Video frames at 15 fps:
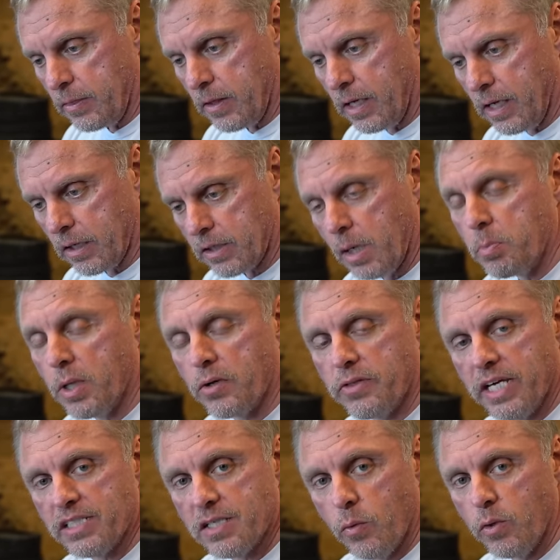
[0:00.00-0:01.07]
a couple other
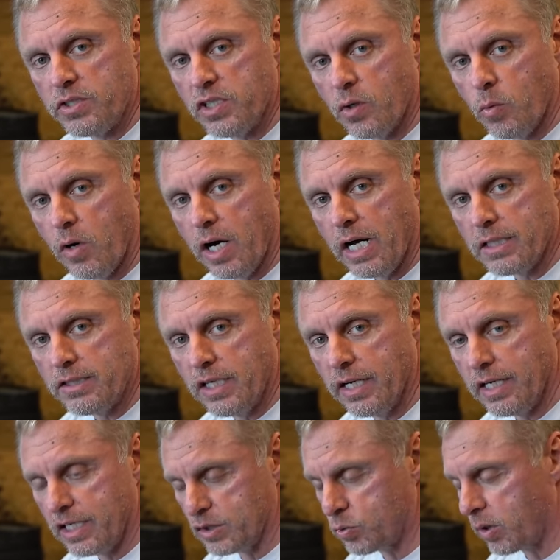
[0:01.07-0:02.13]
things I want you to watch
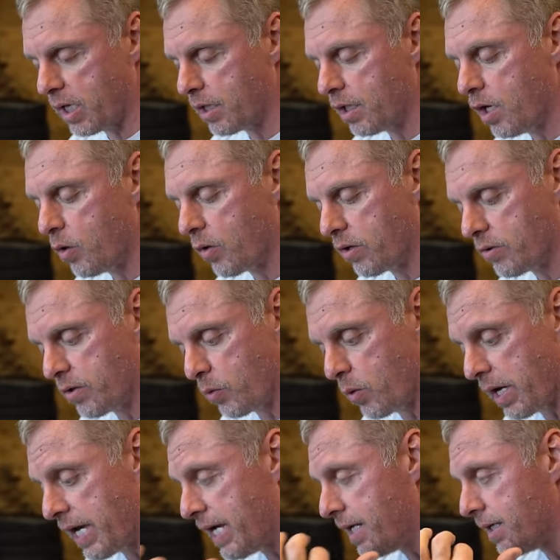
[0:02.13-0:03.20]
is when I lower the
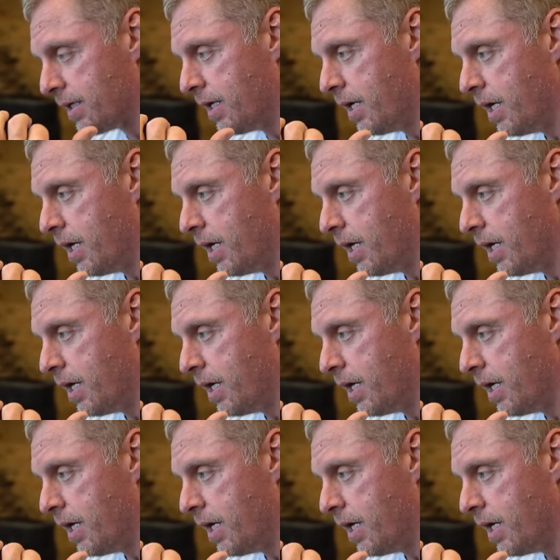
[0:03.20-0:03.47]
weight,